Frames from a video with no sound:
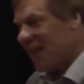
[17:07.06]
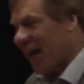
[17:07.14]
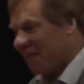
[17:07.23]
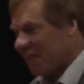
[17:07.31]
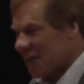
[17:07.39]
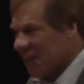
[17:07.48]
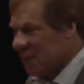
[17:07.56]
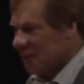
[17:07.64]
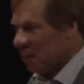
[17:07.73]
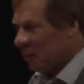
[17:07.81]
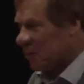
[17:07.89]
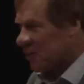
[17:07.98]
conversations,
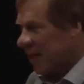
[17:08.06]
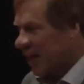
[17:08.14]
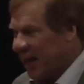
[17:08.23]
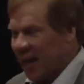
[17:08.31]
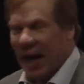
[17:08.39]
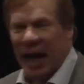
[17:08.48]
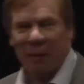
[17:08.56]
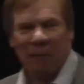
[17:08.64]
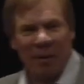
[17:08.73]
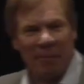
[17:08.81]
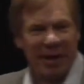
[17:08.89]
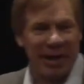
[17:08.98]
people say, I
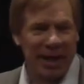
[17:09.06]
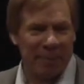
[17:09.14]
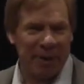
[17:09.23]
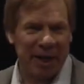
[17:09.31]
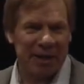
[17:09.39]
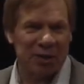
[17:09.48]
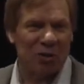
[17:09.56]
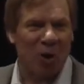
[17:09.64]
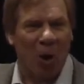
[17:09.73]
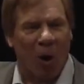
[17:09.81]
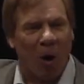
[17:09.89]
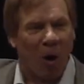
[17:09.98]
want my campaign to do
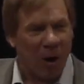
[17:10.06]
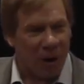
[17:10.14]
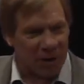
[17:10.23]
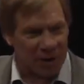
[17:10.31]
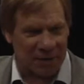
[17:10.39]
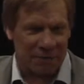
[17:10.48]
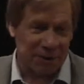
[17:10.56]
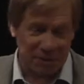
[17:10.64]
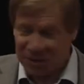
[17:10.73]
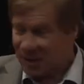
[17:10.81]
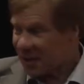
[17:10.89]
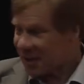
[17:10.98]
all of
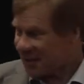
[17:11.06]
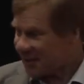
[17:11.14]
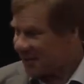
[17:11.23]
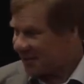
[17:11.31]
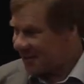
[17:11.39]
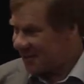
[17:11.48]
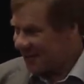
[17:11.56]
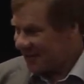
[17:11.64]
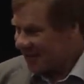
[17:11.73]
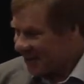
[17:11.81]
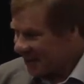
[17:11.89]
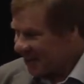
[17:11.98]
those things.
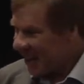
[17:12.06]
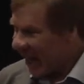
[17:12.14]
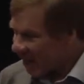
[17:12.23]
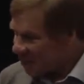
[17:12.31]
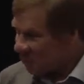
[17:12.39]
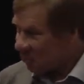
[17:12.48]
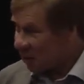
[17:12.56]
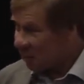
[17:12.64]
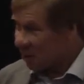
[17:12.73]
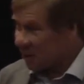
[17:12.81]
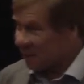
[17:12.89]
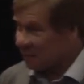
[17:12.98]
That's what
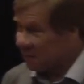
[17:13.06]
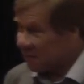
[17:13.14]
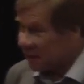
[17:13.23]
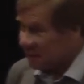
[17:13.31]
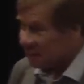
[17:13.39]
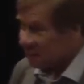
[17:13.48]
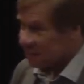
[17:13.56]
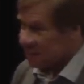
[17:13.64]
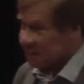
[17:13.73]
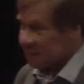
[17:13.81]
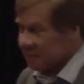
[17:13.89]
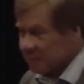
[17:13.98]
I'm looking for.
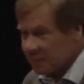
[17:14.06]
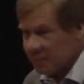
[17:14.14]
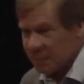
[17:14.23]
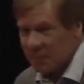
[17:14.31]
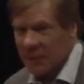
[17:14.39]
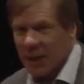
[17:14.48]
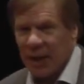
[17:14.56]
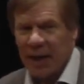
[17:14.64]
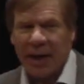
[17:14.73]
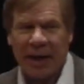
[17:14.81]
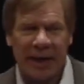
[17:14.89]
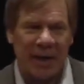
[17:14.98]

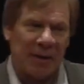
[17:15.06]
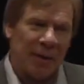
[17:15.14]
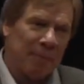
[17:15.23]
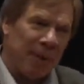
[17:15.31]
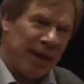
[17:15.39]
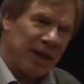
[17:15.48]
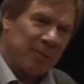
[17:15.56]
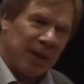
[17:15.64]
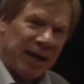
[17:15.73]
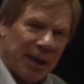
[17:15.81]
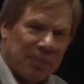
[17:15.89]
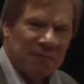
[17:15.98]
And again, it may or
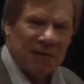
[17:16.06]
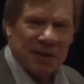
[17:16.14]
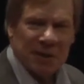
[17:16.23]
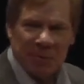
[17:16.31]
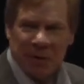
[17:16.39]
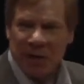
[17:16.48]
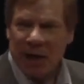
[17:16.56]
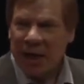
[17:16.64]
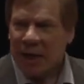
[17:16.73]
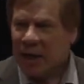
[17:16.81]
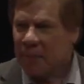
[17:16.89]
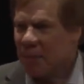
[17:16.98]
may not be feasible.
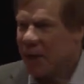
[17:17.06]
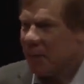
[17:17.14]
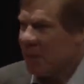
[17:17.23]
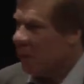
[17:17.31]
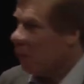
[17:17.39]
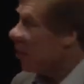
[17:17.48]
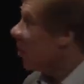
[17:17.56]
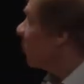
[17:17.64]
It may be one or